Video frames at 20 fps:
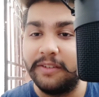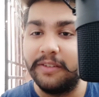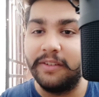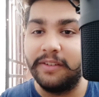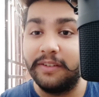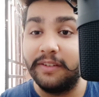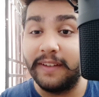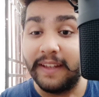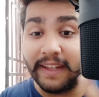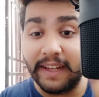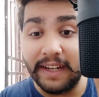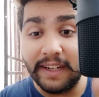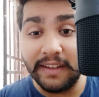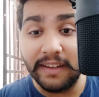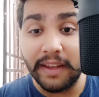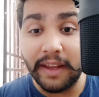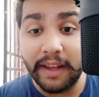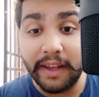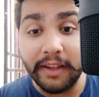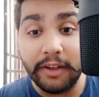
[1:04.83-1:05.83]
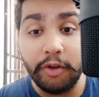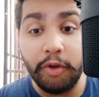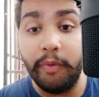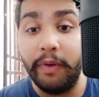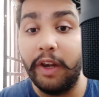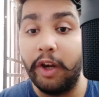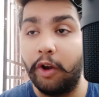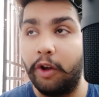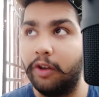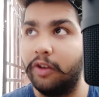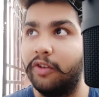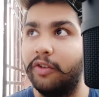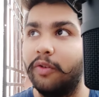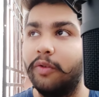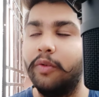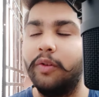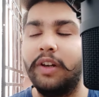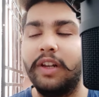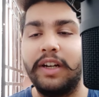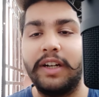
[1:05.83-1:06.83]
Second thing, you will also
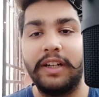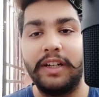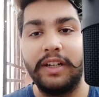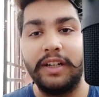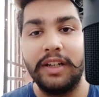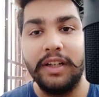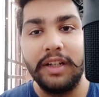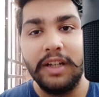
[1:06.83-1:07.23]
learn